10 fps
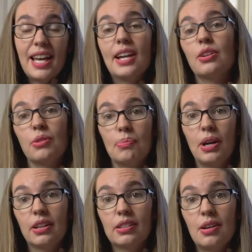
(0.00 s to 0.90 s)
I go to the
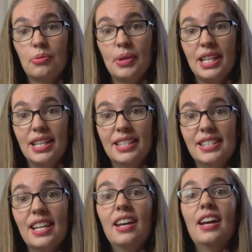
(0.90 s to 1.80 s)
park a lot with my kids,
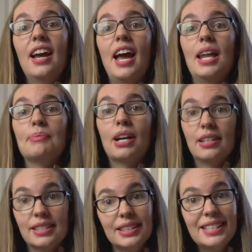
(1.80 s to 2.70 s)
and I'm
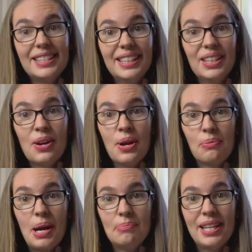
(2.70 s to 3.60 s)
constantly sitting on
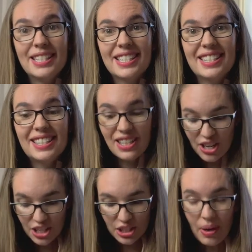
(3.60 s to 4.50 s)
wet benches.
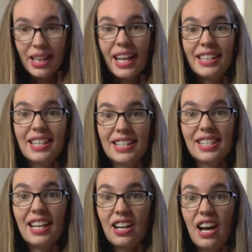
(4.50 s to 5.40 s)
So I like that this
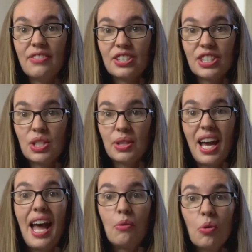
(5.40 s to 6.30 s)
kind of covers so that
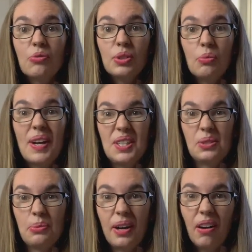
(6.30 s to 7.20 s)
I won't feel wet as
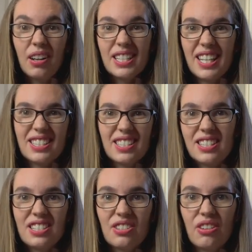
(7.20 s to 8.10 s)
well, because that's just
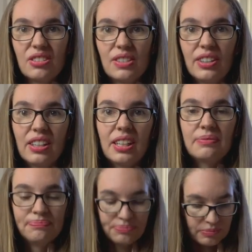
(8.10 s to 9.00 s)
such a gross feeling.
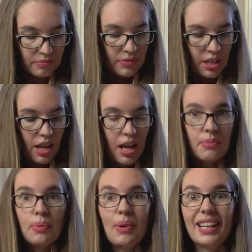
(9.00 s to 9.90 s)

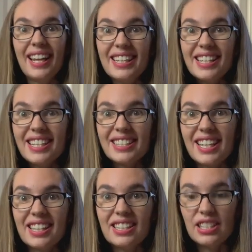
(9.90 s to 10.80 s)
But I like this.
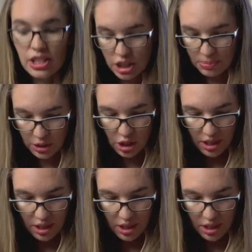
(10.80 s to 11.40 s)
I think this is super cute.